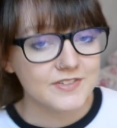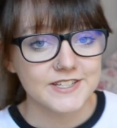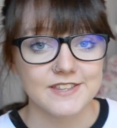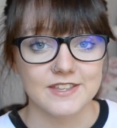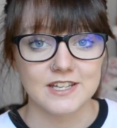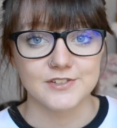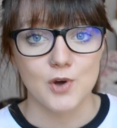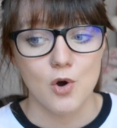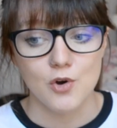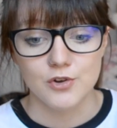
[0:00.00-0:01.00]
seen this
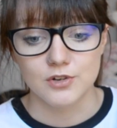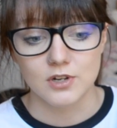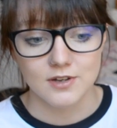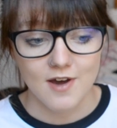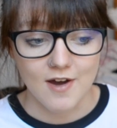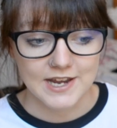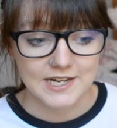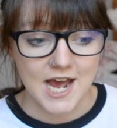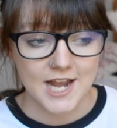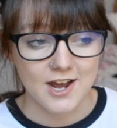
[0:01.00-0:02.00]
online
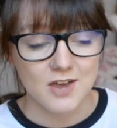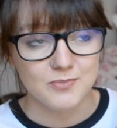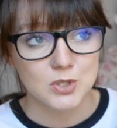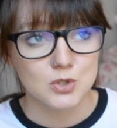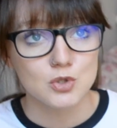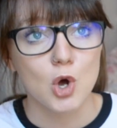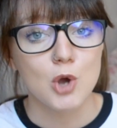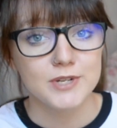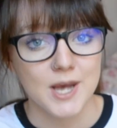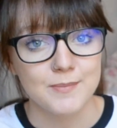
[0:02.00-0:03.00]
and I've been
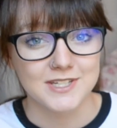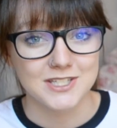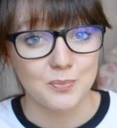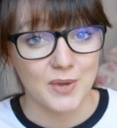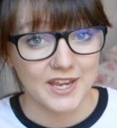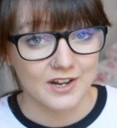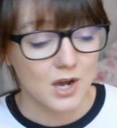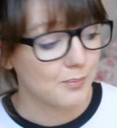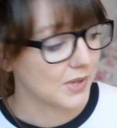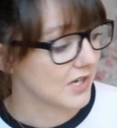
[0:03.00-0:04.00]
so tempted to pick it
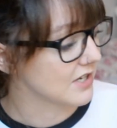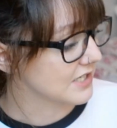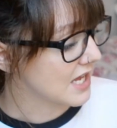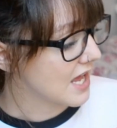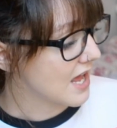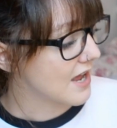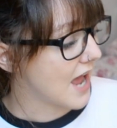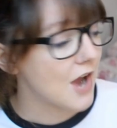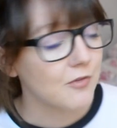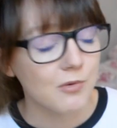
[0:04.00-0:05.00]
up because
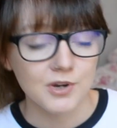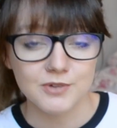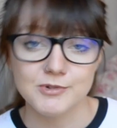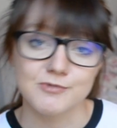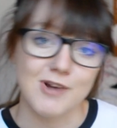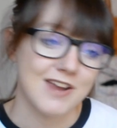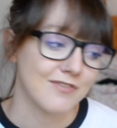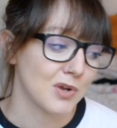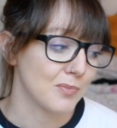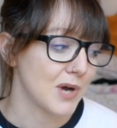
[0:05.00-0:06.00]
everyone was
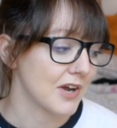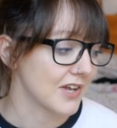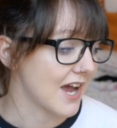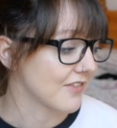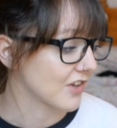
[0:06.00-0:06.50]
raving about it, and the